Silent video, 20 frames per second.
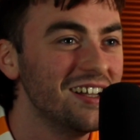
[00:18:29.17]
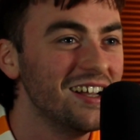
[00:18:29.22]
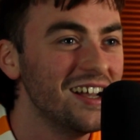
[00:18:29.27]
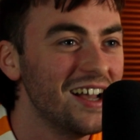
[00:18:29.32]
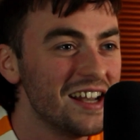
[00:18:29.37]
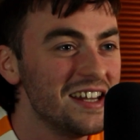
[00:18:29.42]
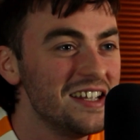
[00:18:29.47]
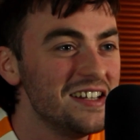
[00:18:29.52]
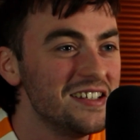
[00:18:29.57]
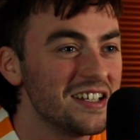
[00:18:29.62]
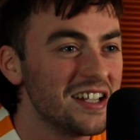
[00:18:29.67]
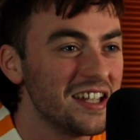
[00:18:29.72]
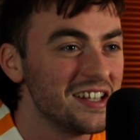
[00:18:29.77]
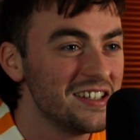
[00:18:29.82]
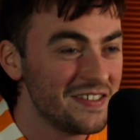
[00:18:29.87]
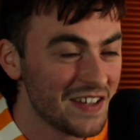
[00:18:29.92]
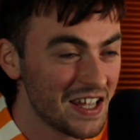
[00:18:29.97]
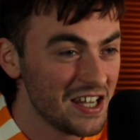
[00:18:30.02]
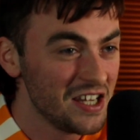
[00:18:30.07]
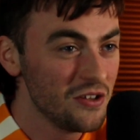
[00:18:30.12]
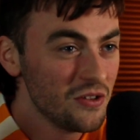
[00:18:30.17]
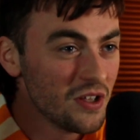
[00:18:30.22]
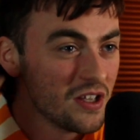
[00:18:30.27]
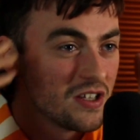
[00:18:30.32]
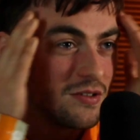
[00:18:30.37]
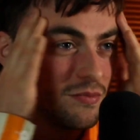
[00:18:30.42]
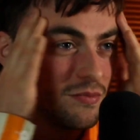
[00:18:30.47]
I need to continue this